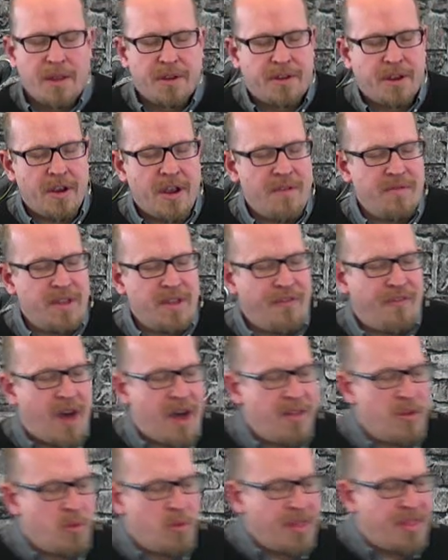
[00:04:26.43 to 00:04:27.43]
Dear Heavenly
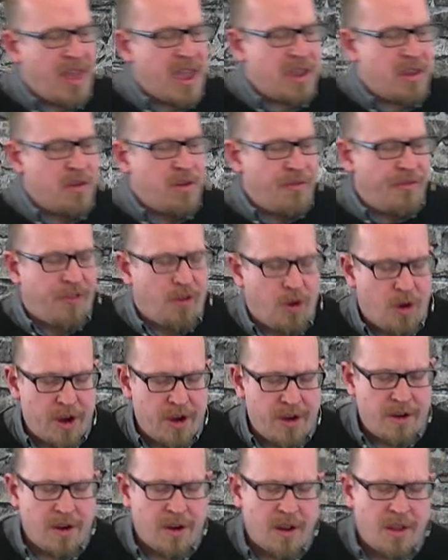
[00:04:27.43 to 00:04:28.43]
Father, we thank you
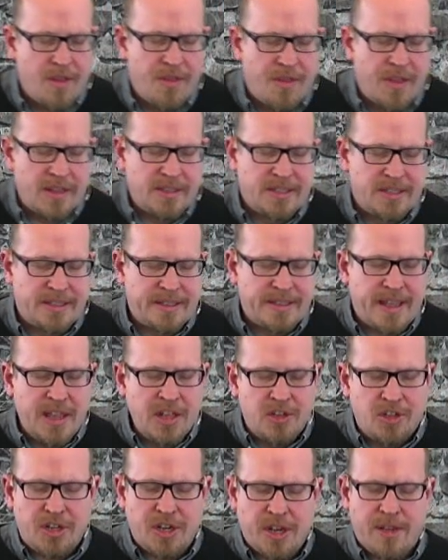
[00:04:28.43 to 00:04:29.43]
for this
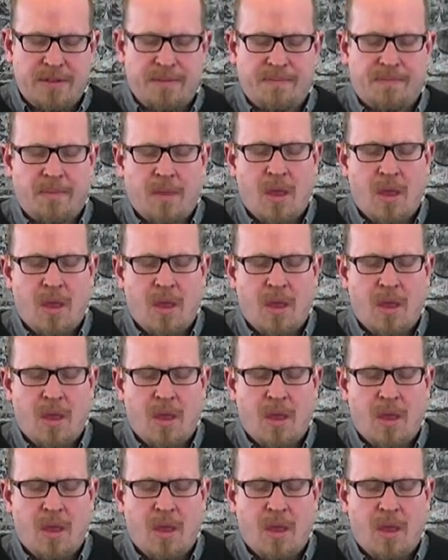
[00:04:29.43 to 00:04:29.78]
teaching.